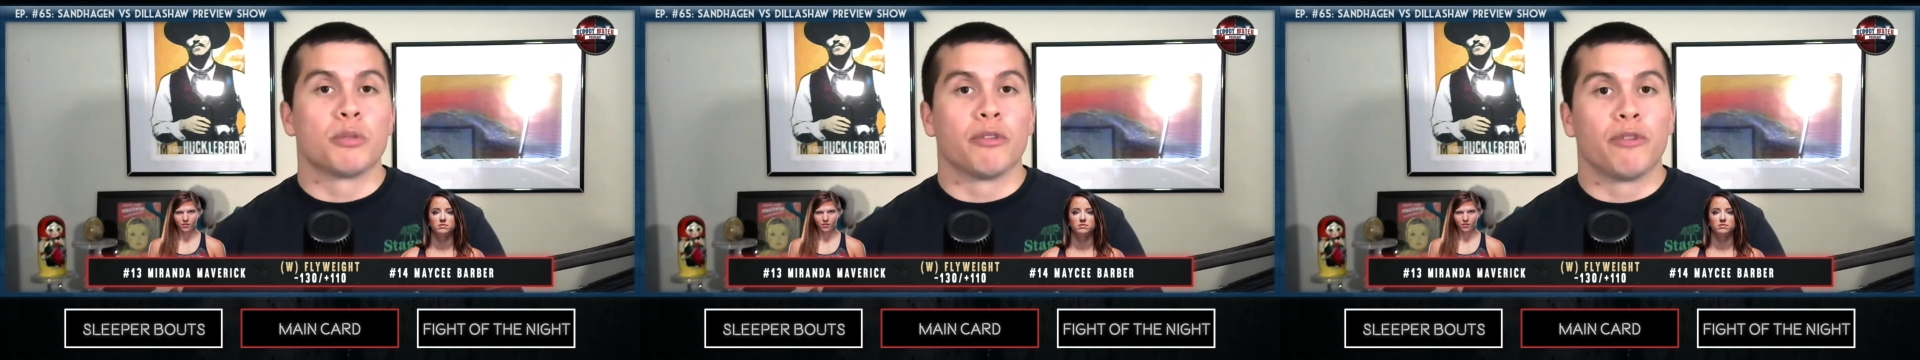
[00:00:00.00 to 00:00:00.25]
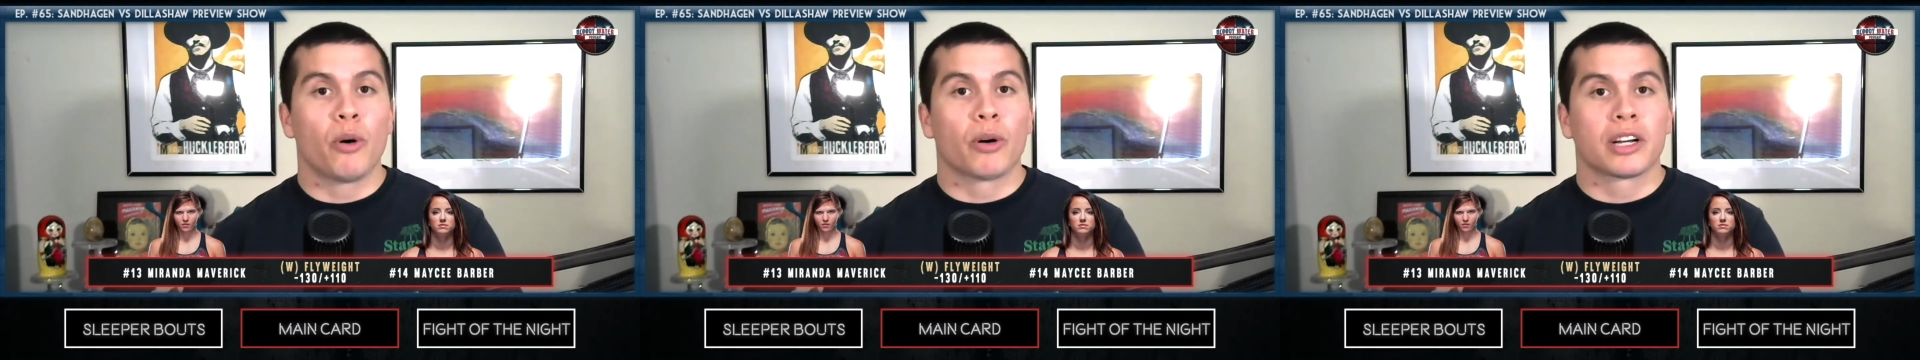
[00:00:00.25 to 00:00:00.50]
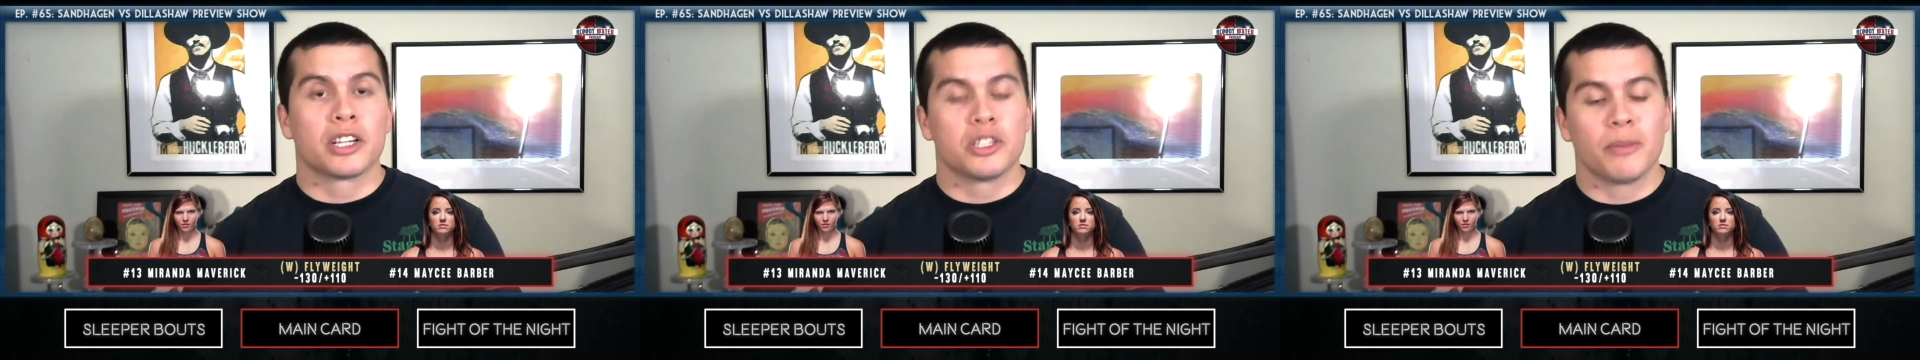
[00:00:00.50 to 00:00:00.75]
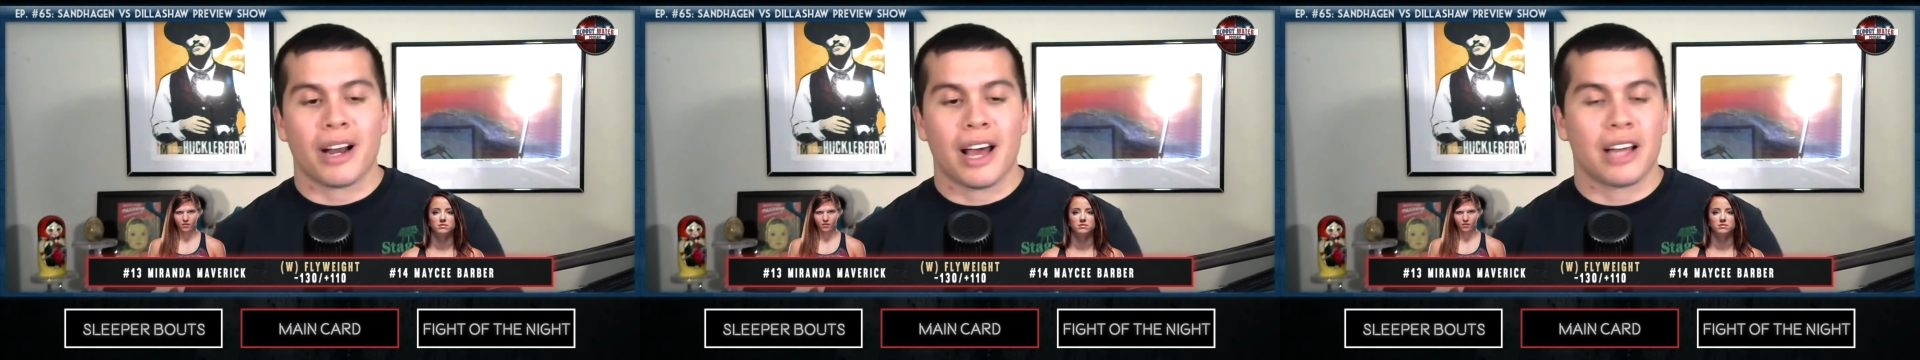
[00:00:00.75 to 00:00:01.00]
before because
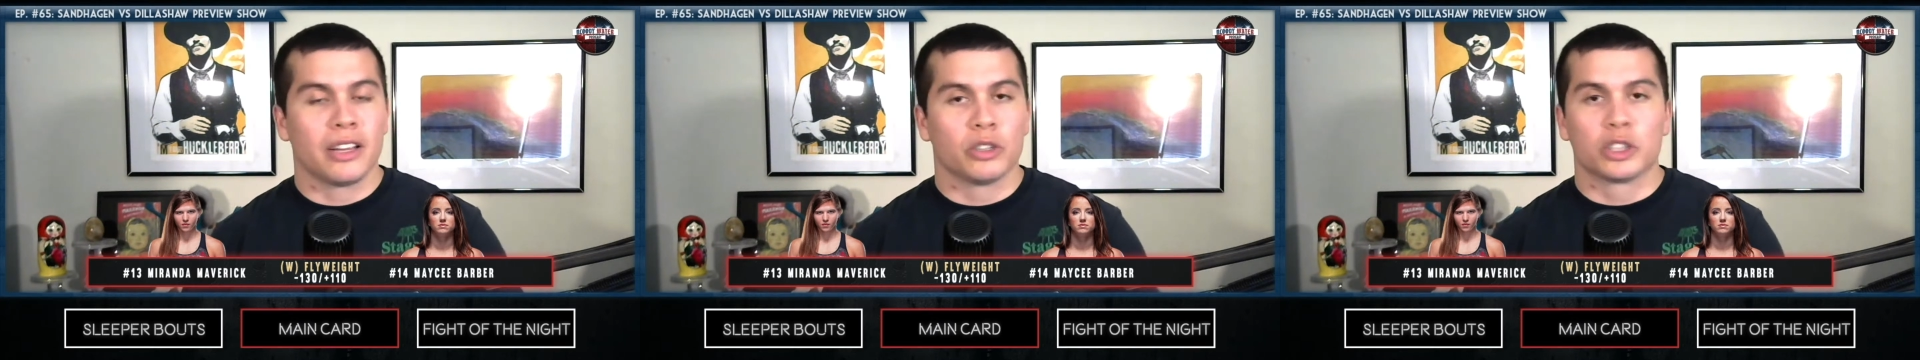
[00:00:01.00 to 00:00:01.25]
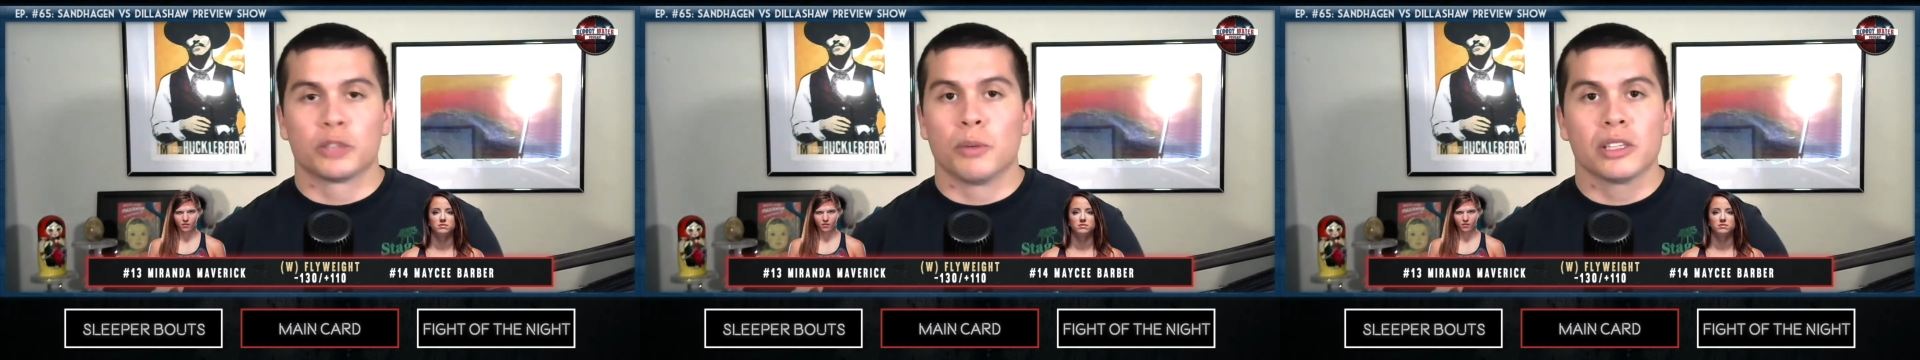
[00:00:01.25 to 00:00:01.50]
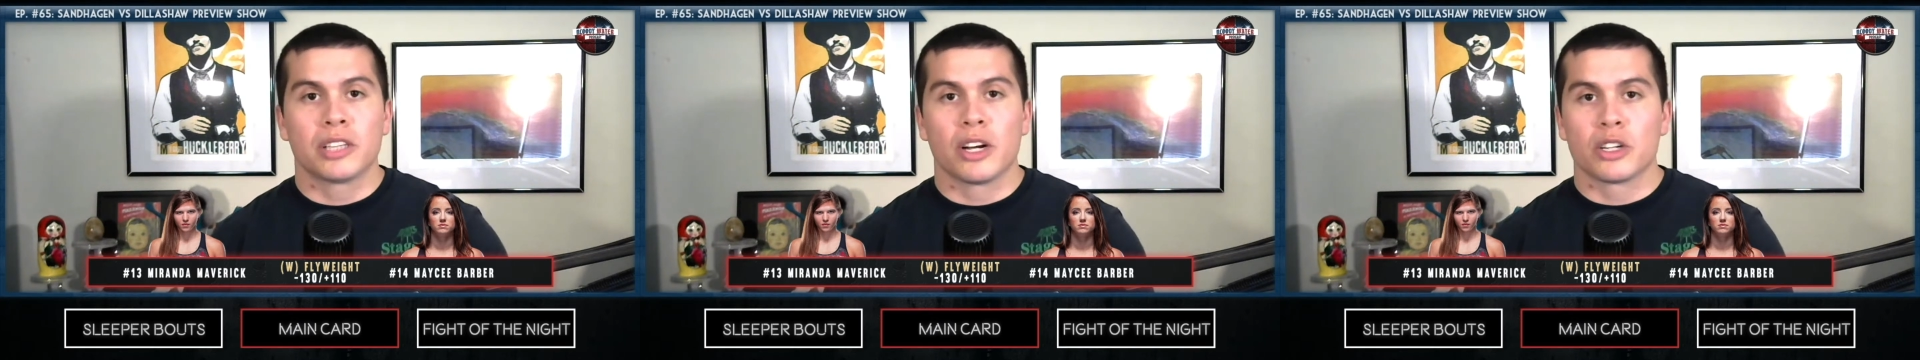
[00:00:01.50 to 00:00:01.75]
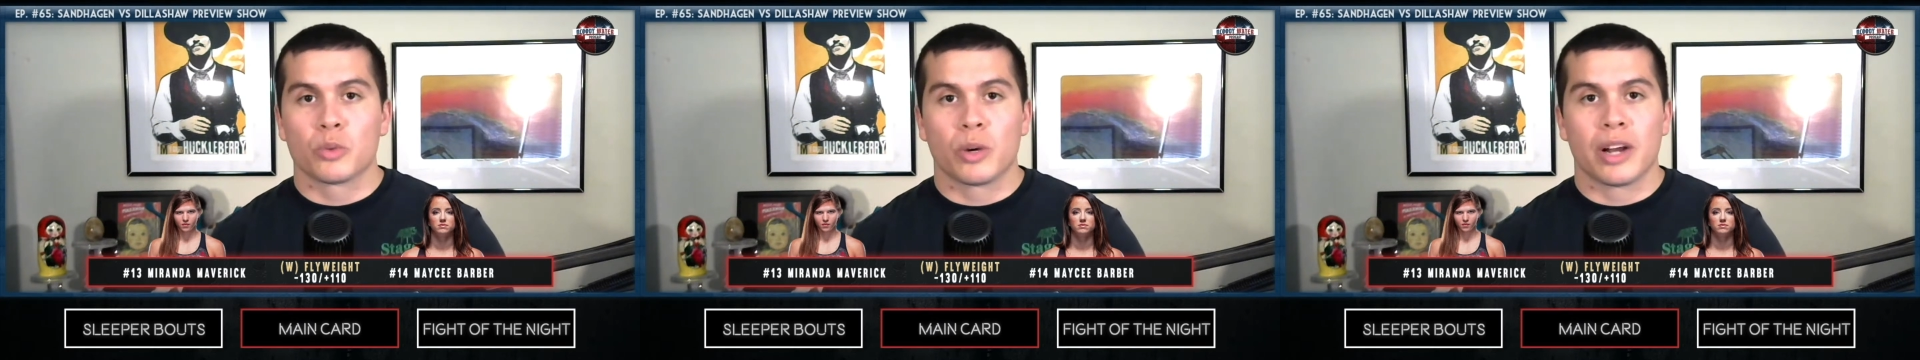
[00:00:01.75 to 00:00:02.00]
you might have had little small
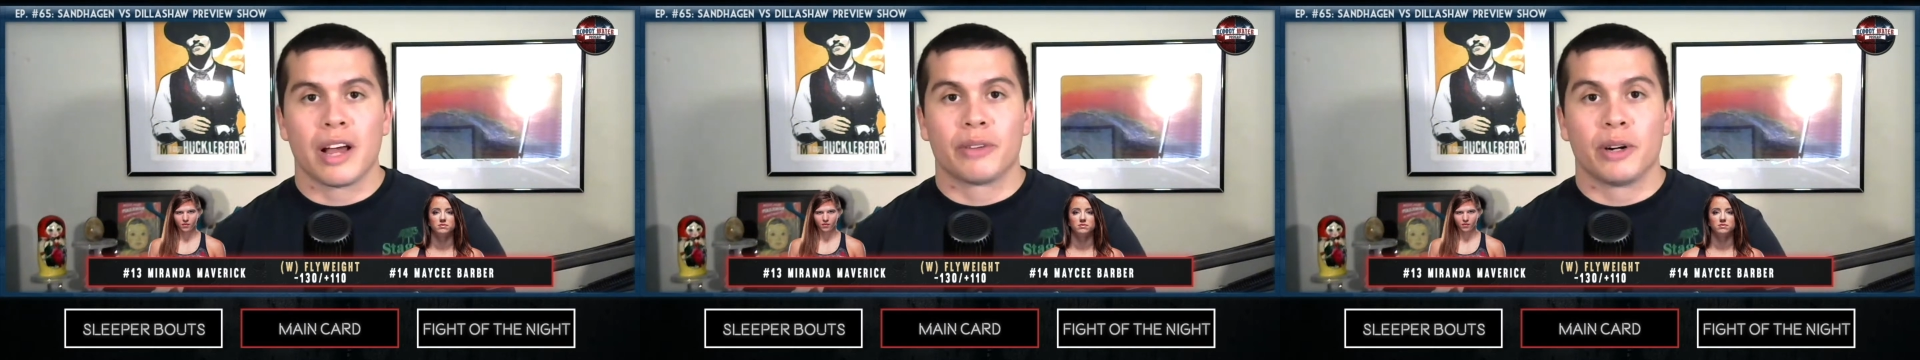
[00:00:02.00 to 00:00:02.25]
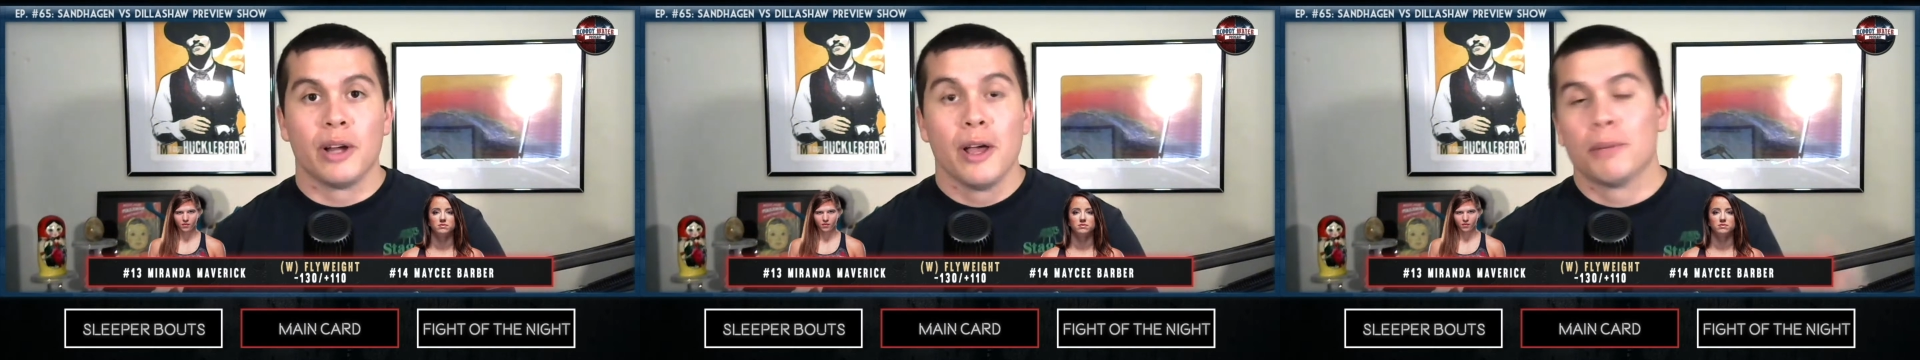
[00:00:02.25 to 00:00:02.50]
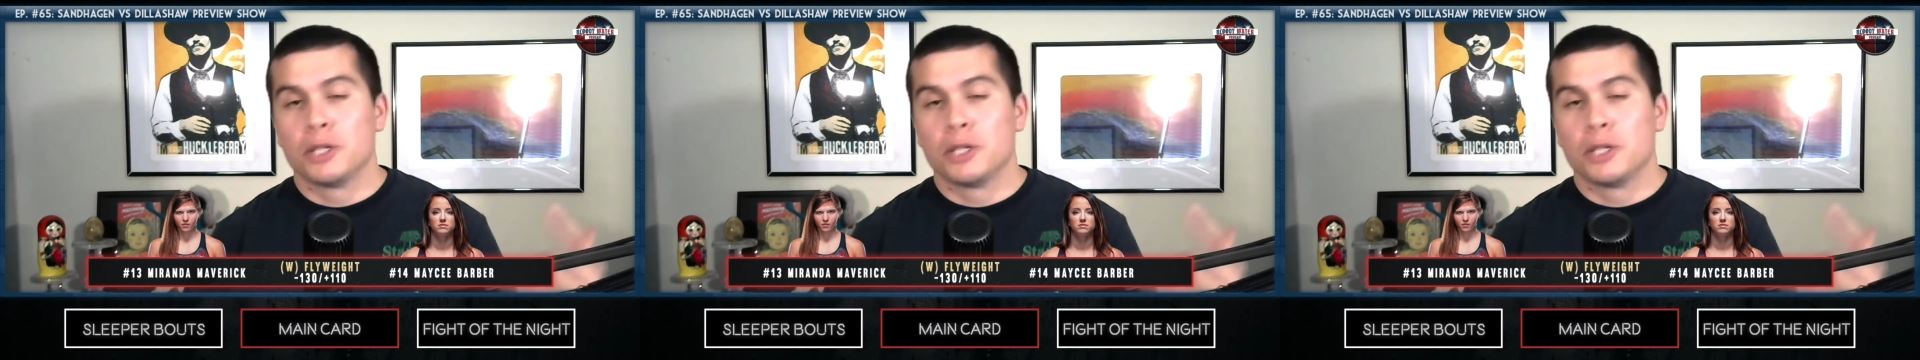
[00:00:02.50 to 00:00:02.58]
tears or whatever,